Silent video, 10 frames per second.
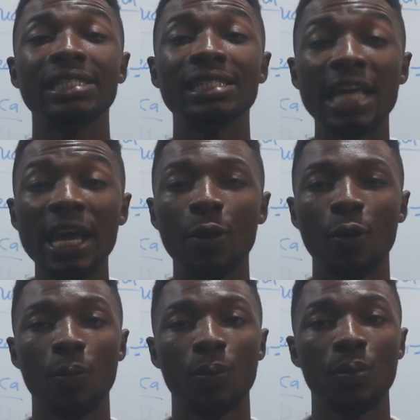stay
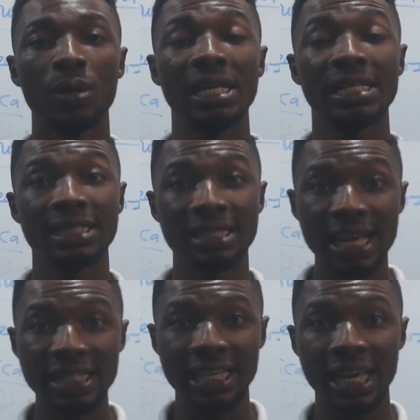home,
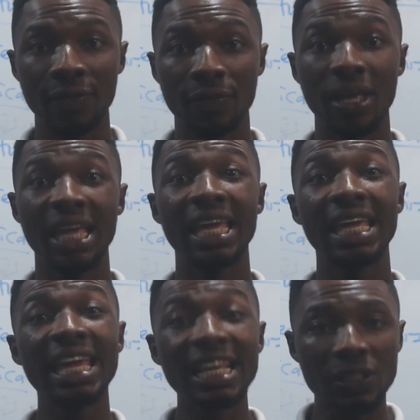stay
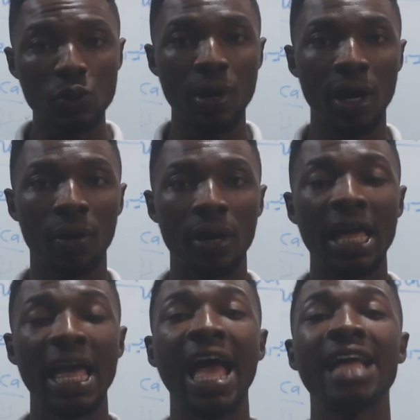safe, eat well,
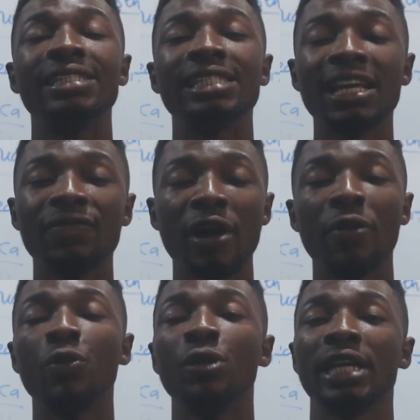and take very
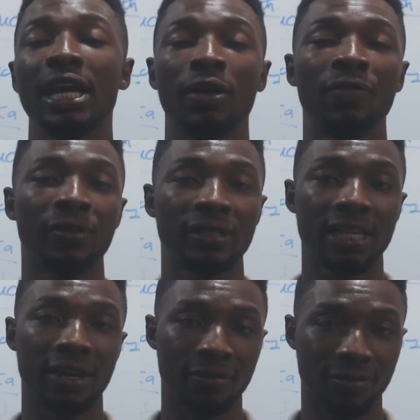good care of
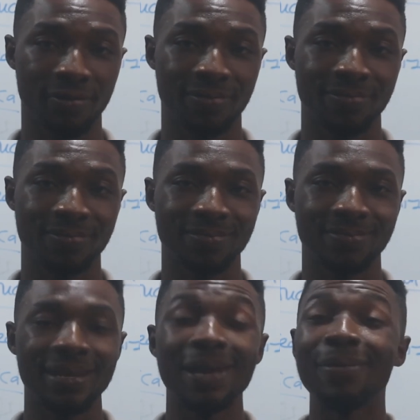yourself.
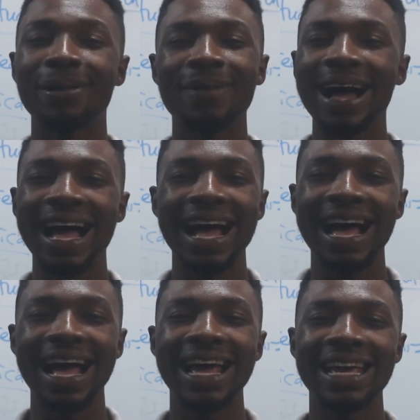
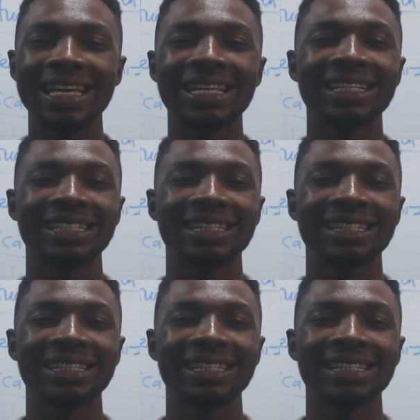Bye-bye.